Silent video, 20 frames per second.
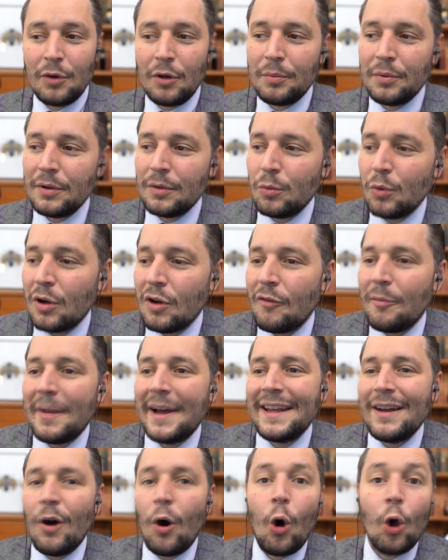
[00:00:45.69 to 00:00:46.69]
Purple, one of
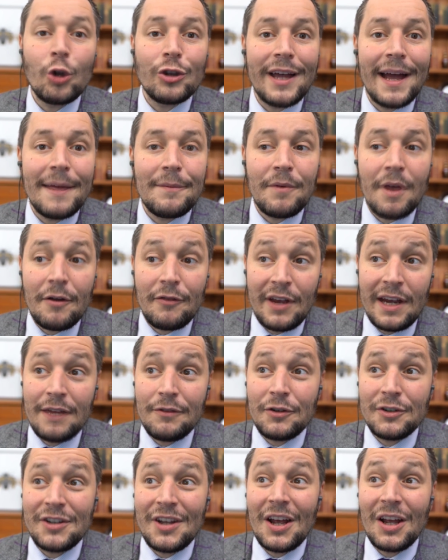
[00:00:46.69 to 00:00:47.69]
my all-time
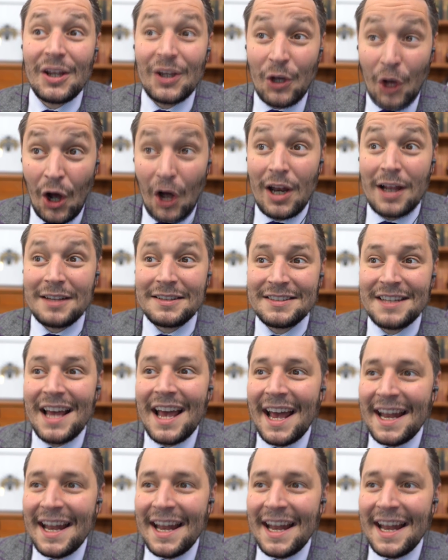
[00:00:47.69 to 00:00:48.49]
favorite colors.